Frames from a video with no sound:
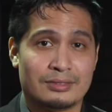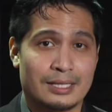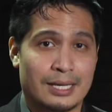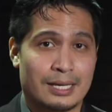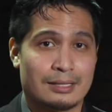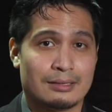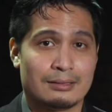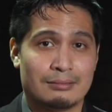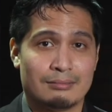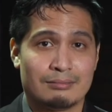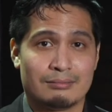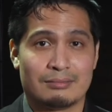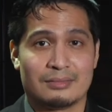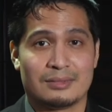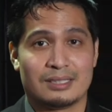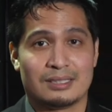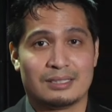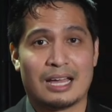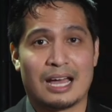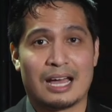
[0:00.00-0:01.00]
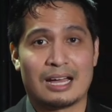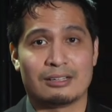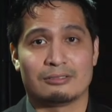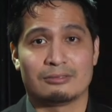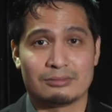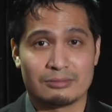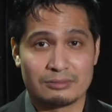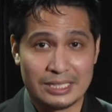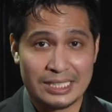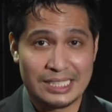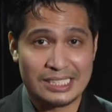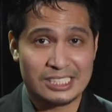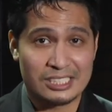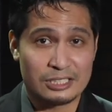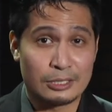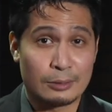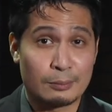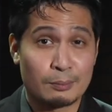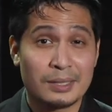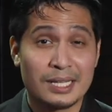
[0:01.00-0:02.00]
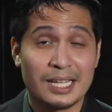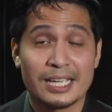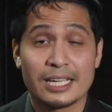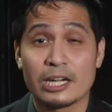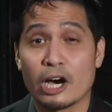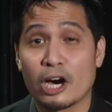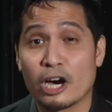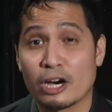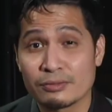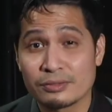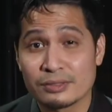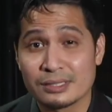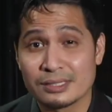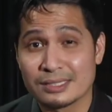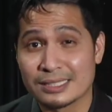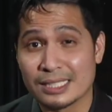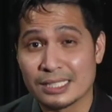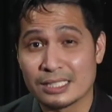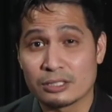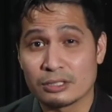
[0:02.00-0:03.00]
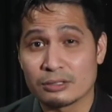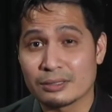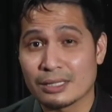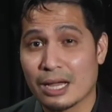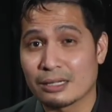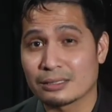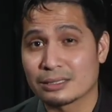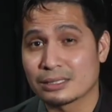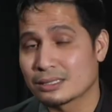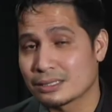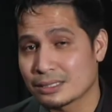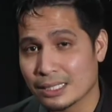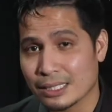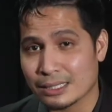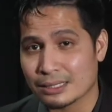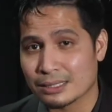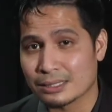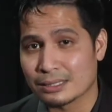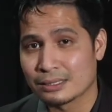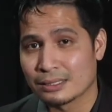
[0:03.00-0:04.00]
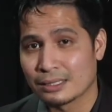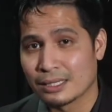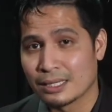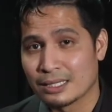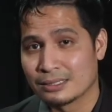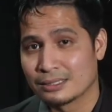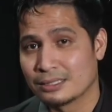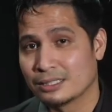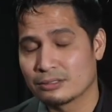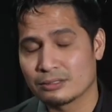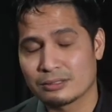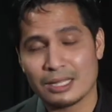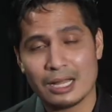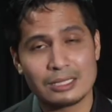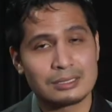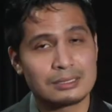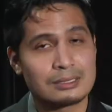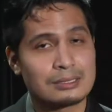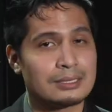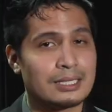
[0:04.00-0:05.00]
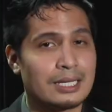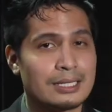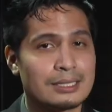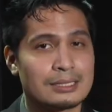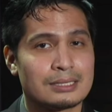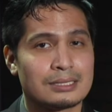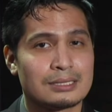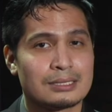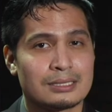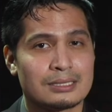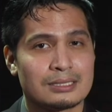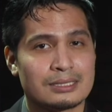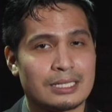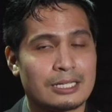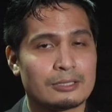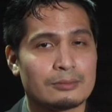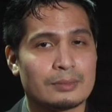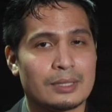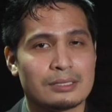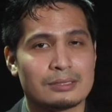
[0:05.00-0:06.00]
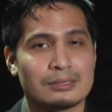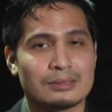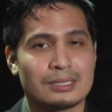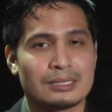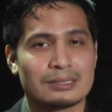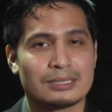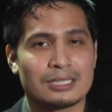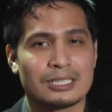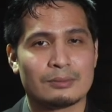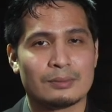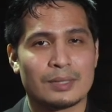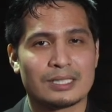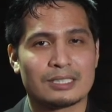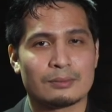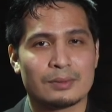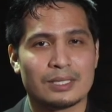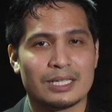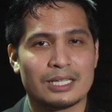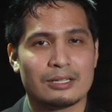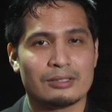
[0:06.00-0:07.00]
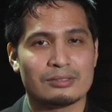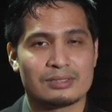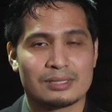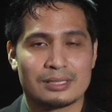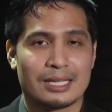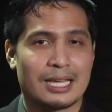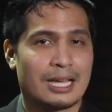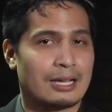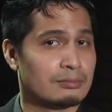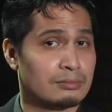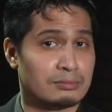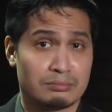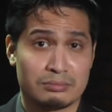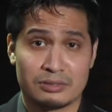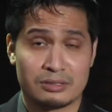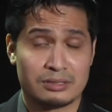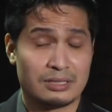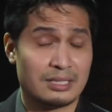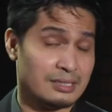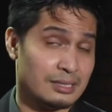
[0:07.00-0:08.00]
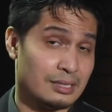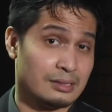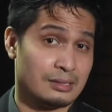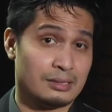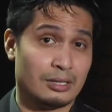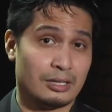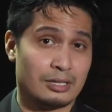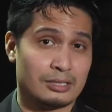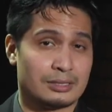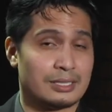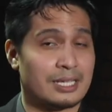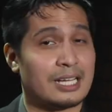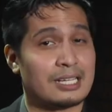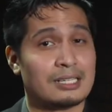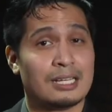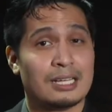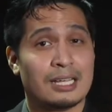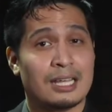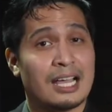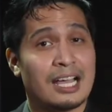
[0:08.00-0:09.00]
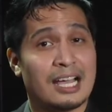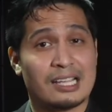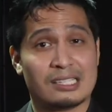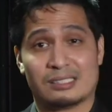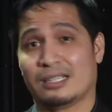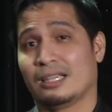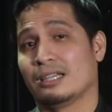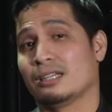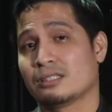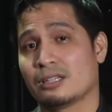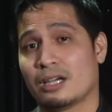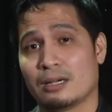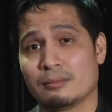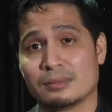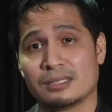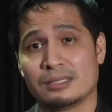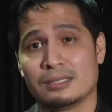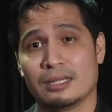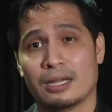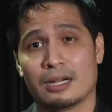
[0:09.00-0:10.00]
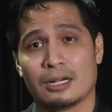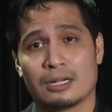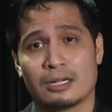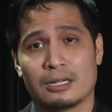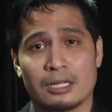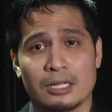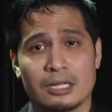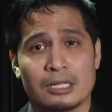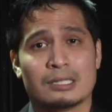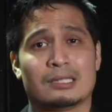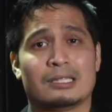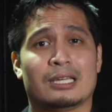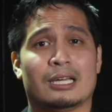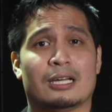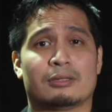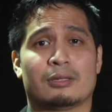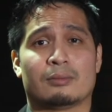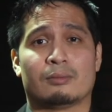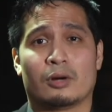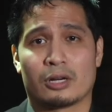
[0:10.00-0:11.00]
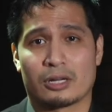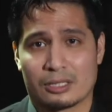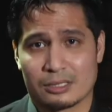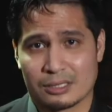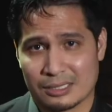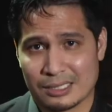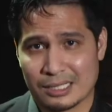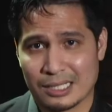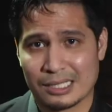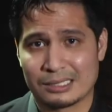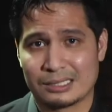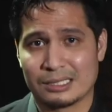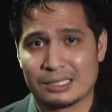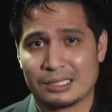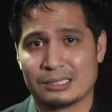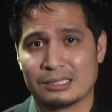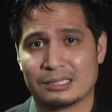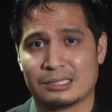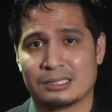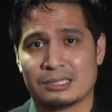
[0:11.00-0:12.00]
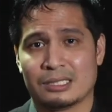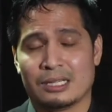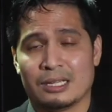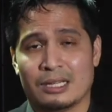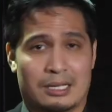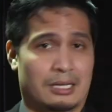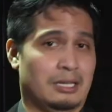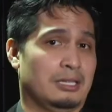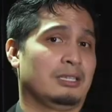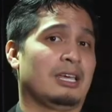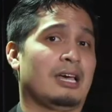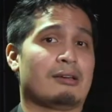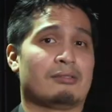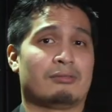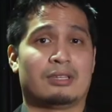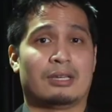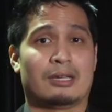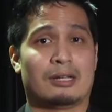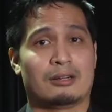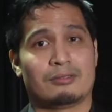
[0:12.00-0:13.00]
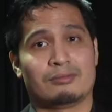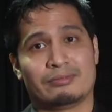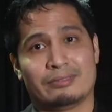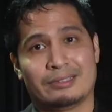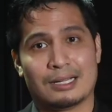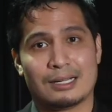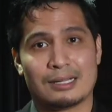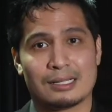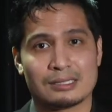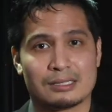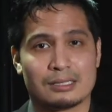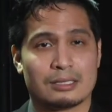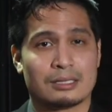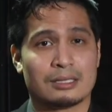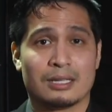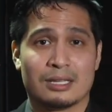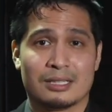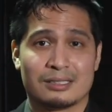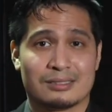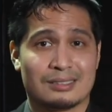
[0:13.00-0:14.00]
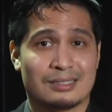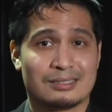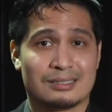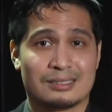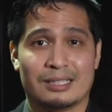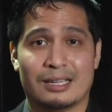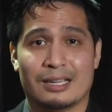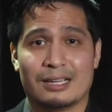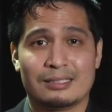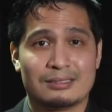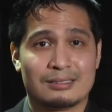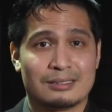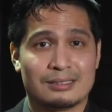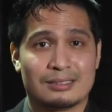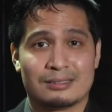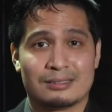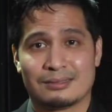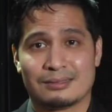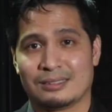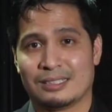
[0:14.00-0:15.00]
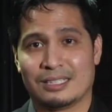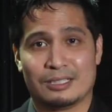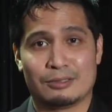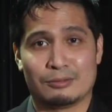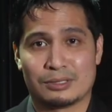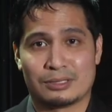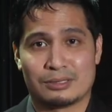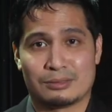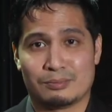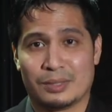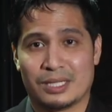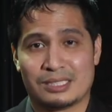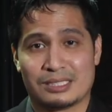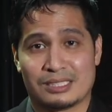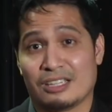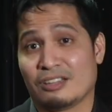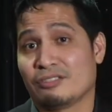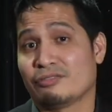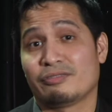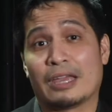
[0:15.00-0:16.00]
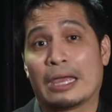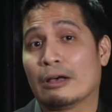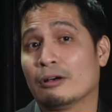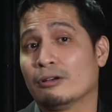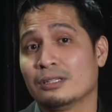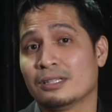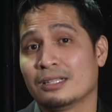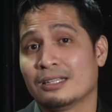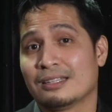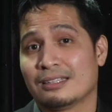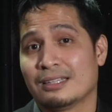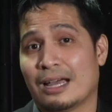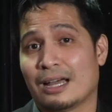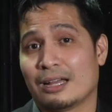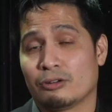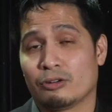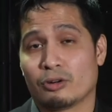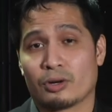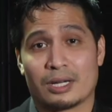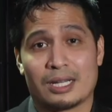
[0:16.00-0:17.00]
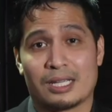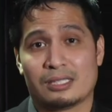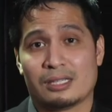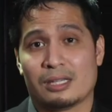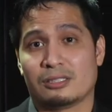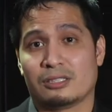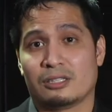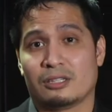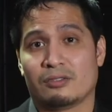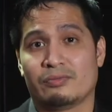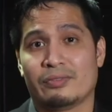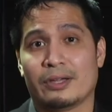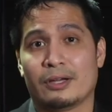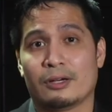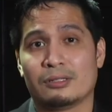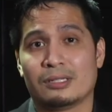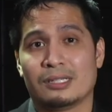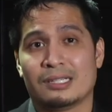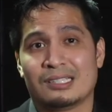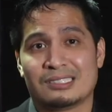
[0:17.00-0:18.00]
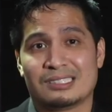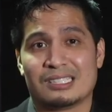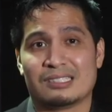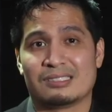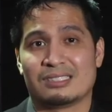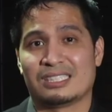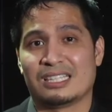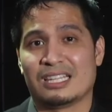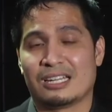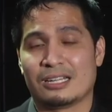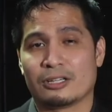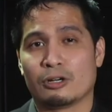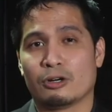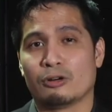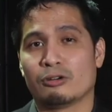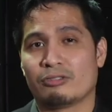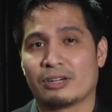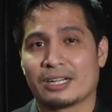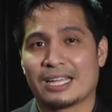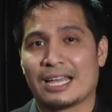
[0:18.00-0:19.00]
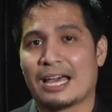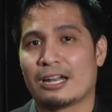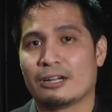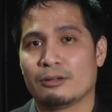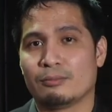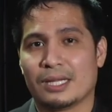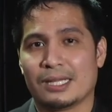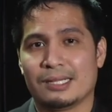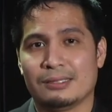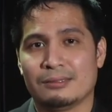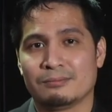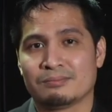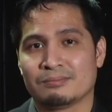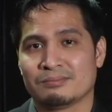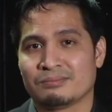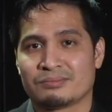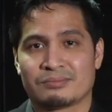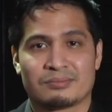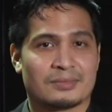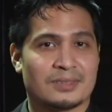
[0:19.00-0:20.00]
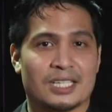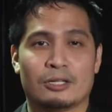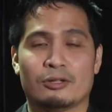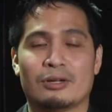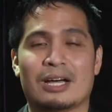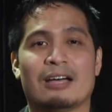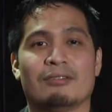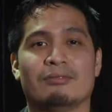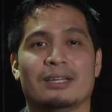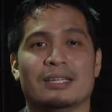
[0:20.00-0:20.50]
yet not reached the playoffs since 2006. Since 2006, Sacramento didn't make the playoffs, and they have decent stars. They had Isaiah Thomas there. They had DeMarcus Cousins, and they had De'Aaron Fox. And since then, it was basically a fail. That organization failed. Since letting go Rick Adelman, they don't have